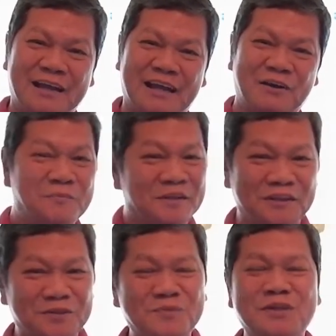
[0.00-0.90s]

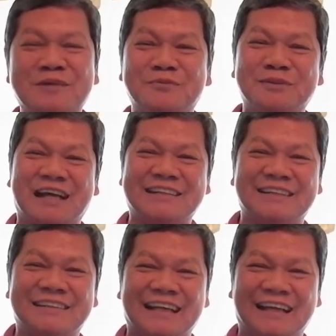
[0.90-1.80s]
Huminto muna po tayo
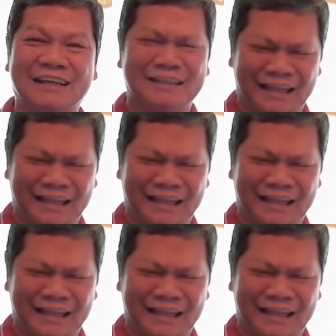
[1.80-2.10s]
sandali.